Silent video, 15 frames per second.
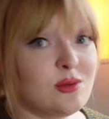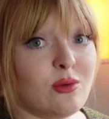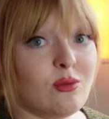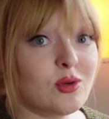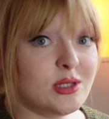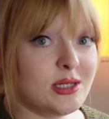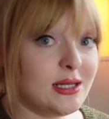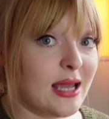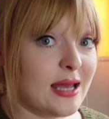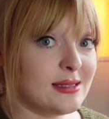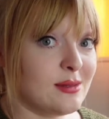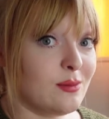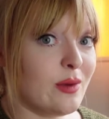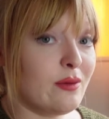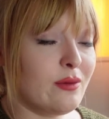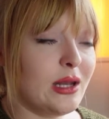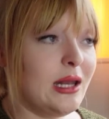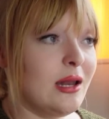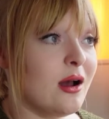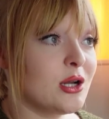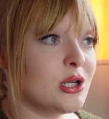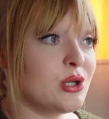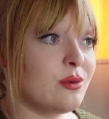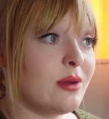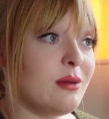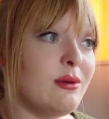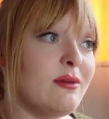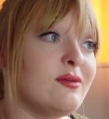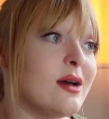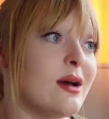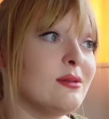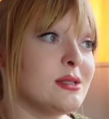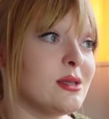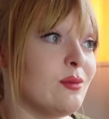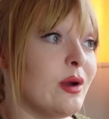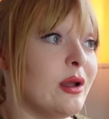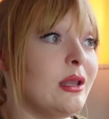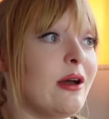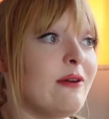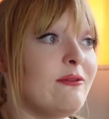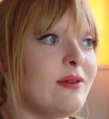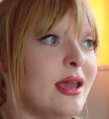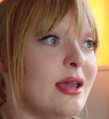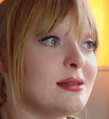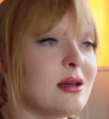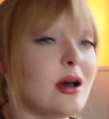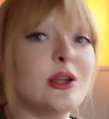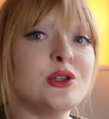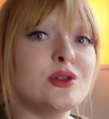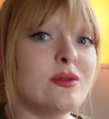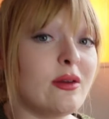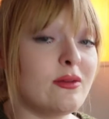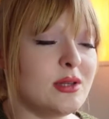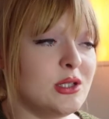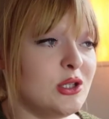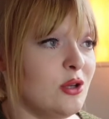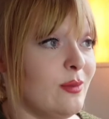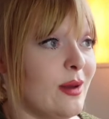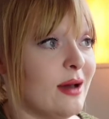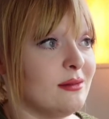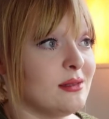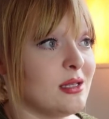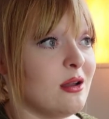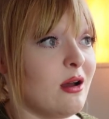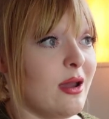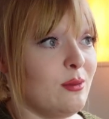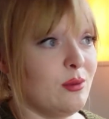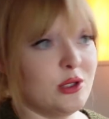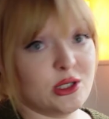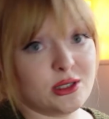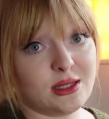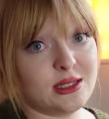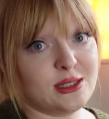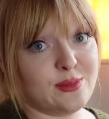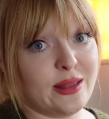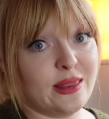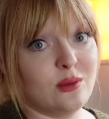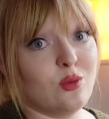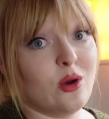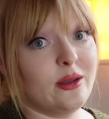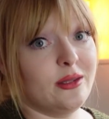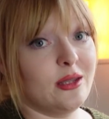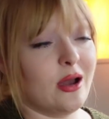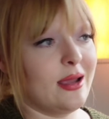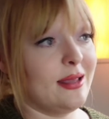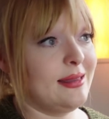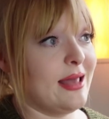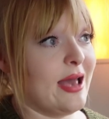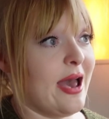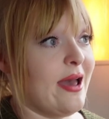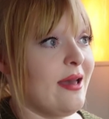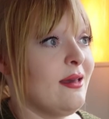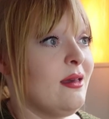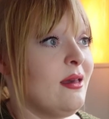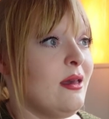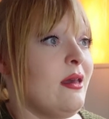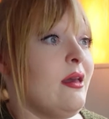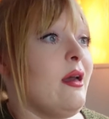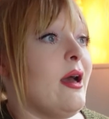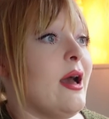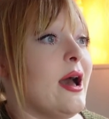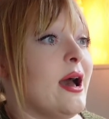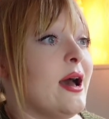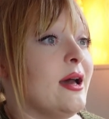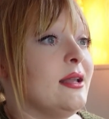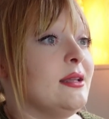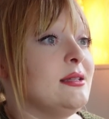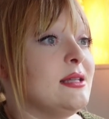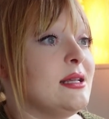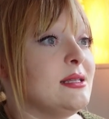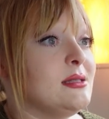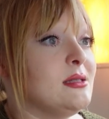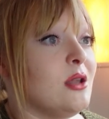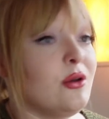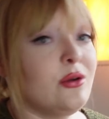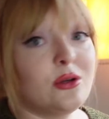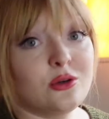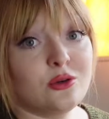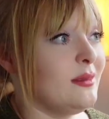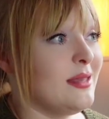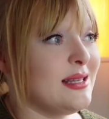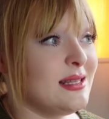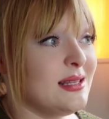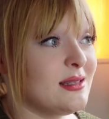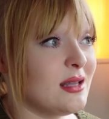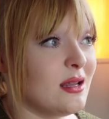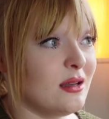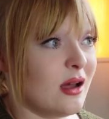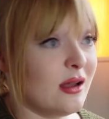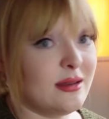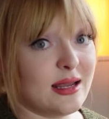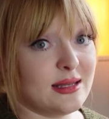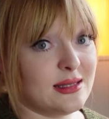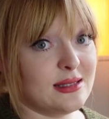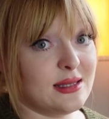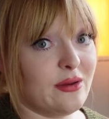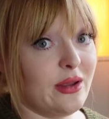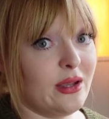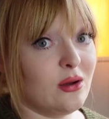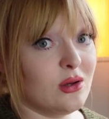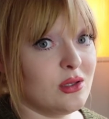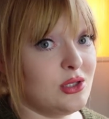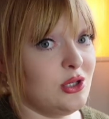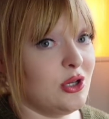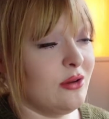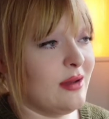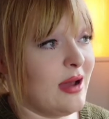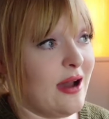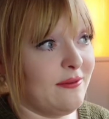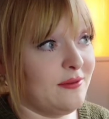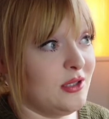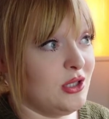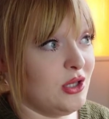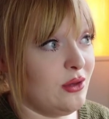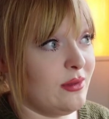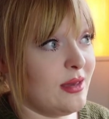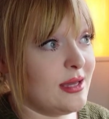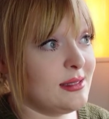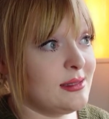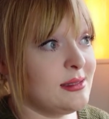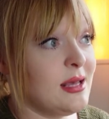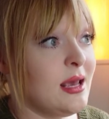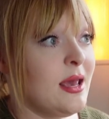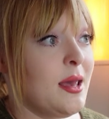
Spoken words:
we wanted to get somewhere really luxury. We found somewhere lovely. It's £152 a night. We're just going to spend the one night there, and it's local. This is an unnecessary cost. You don't have to do this,